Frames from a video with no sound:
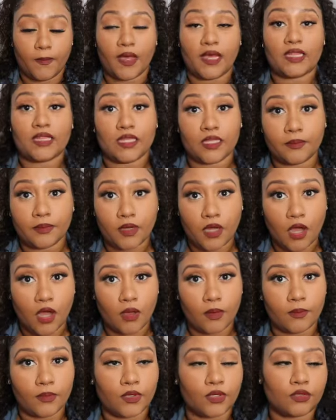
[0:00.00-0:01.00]
My lip
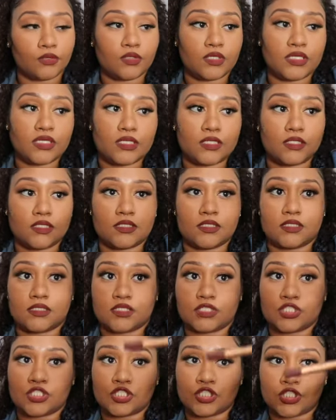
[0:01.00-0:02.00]
combo is
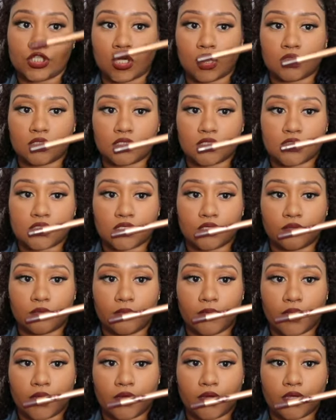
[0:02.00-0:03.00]
sharp to
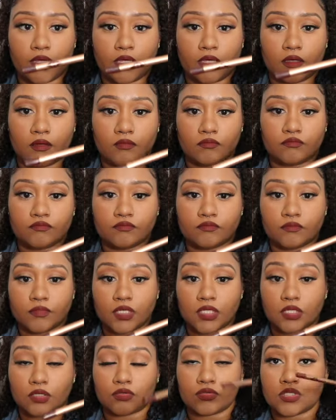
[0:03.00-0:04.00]
very
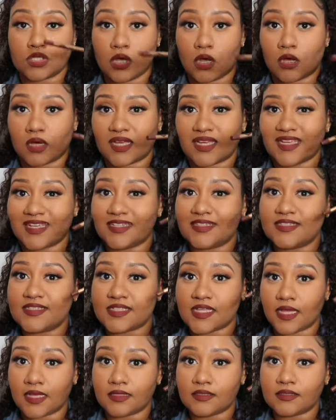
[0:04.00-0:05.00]
pillow talk
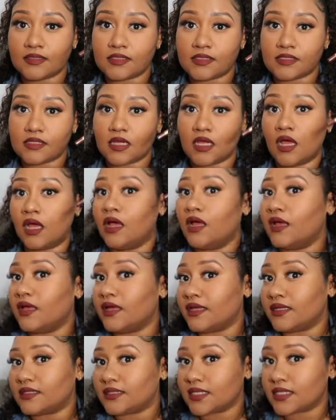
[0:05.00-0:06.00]
intense.
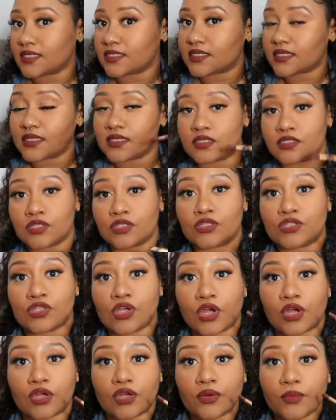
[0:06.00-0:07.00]
This is a
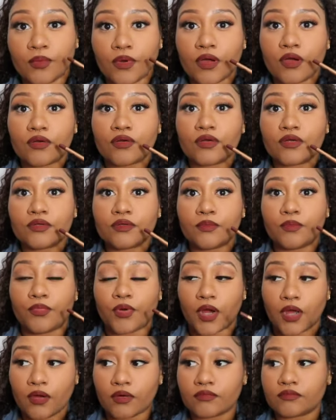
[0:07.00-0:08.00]
darker brown
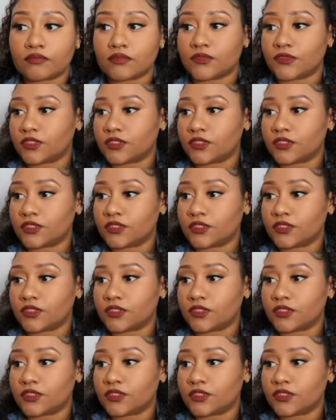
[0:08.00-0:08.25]
brown